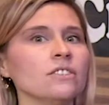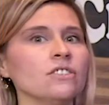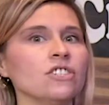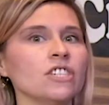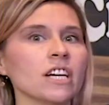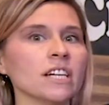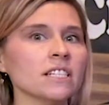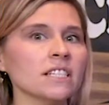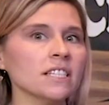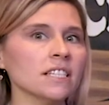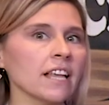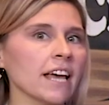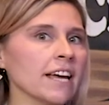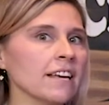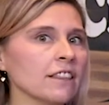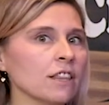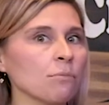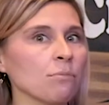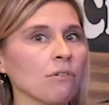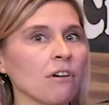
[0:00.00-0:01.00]
just
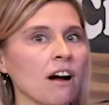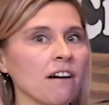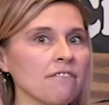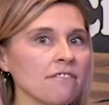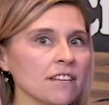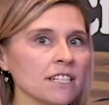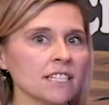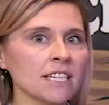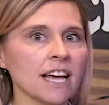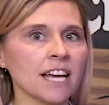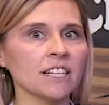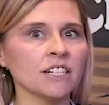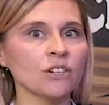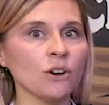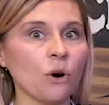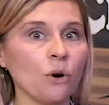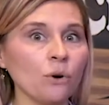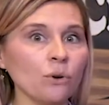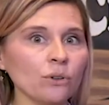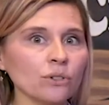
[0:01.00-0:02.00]
like the prophets had
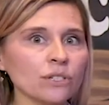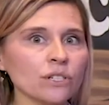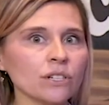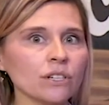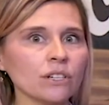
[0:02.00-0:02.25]
told,